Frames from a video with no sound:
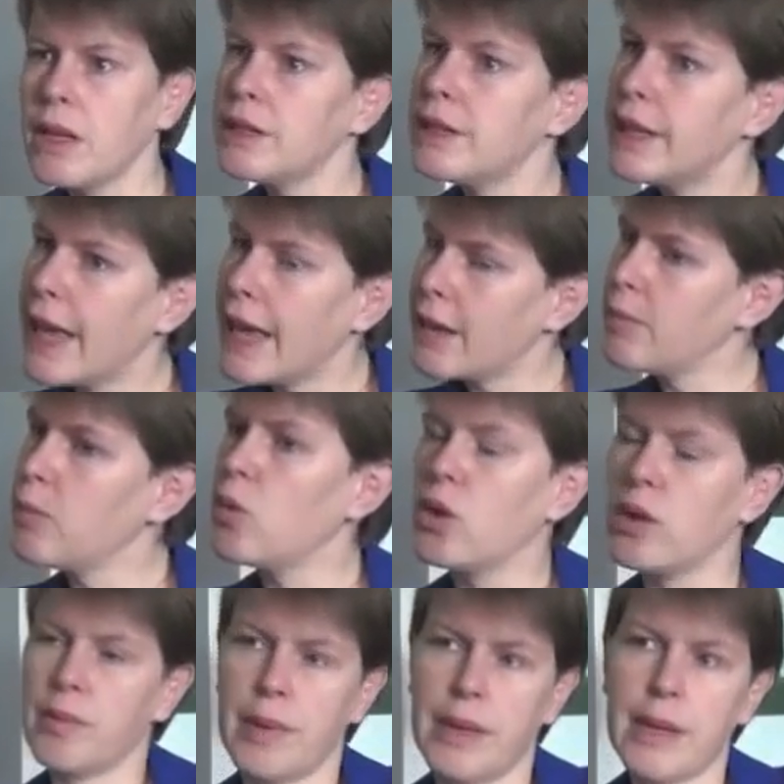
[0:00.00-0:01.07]
to get a more
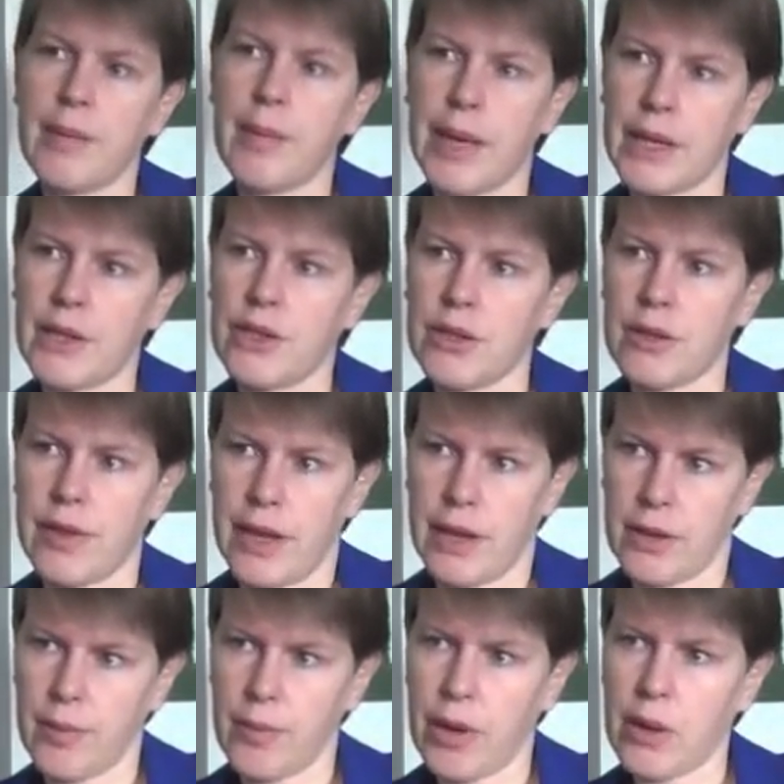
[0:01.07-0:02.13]
complete picture of how
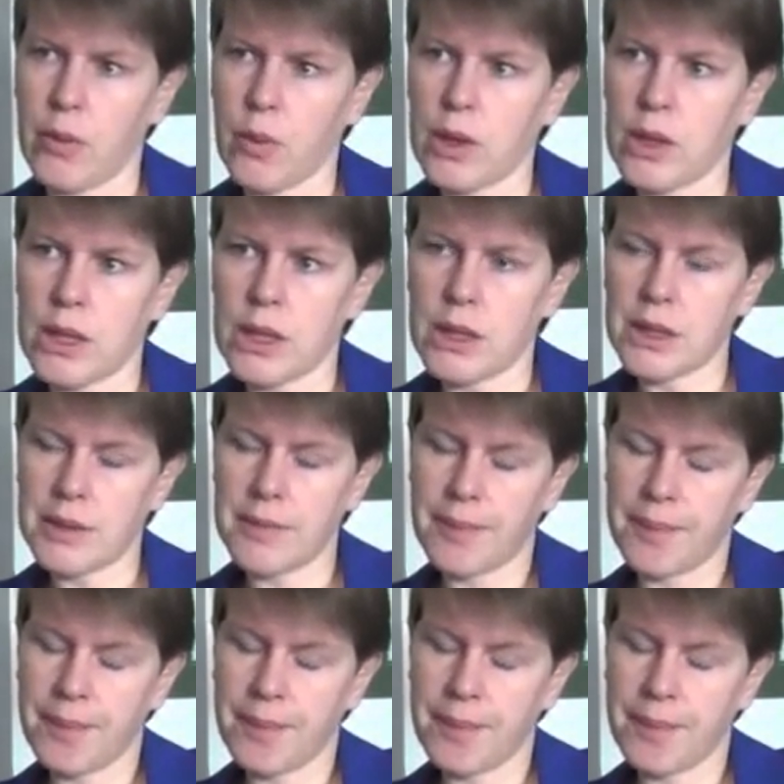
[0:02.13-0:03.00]
the brain works.